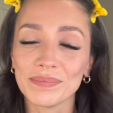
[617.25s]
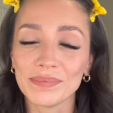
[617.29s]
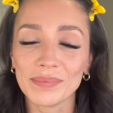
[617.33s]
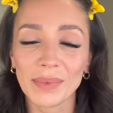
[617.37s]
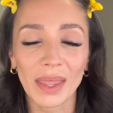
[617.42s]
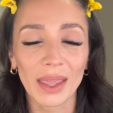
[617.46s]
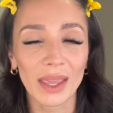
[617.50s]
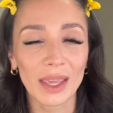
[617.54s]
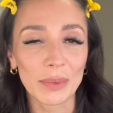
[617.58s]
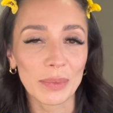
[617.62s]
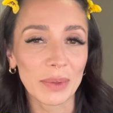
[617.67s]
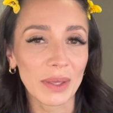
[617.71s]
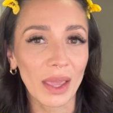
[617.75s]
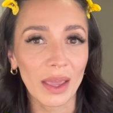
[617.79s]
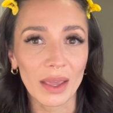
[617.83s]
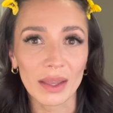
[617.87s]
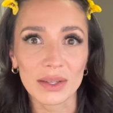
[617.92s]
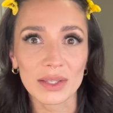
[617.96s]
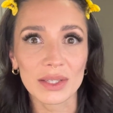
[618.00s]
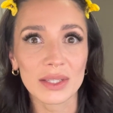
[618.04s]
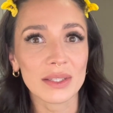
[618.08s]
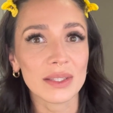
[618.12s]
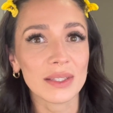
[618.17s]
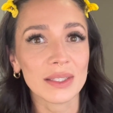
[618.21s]

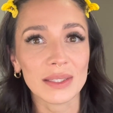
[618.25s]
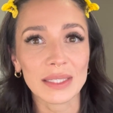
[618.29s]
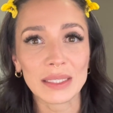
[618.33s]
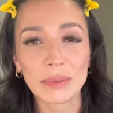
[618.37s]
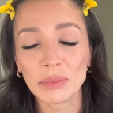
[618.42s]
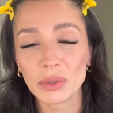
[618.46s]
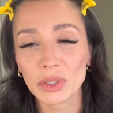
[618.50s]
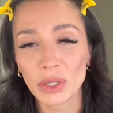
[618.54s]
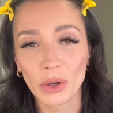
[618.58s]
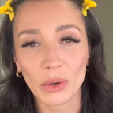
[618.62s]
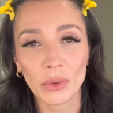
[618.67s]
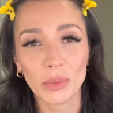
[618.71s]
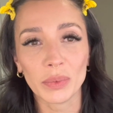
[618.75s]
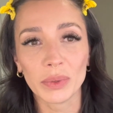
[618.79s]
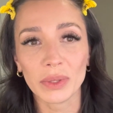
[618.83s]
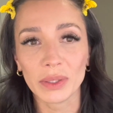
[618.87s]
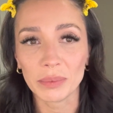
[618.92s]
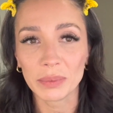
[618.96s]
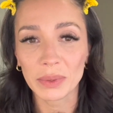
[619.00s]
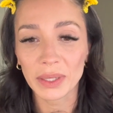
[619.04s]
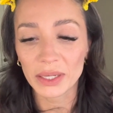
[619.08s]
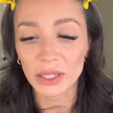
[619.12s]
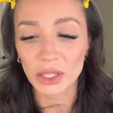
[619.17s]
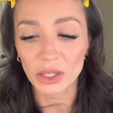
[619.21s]
ABH Deep Taupe
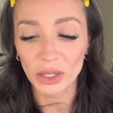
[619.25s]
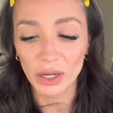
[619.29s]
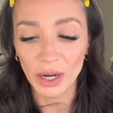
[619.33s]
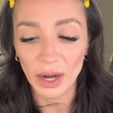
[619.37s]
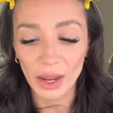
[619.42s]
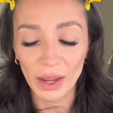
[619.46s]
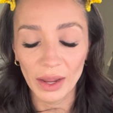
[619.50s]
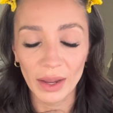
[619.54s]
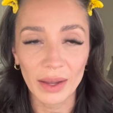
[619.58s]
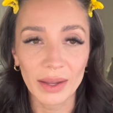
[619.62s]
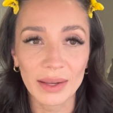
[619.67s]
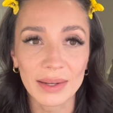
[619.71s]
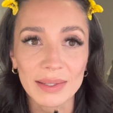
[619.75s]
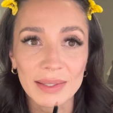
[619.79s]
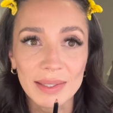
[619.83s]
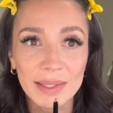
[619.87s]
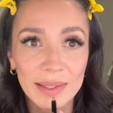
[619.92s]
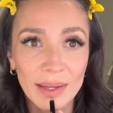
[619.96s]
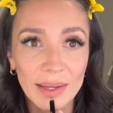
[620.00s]
lip liner, and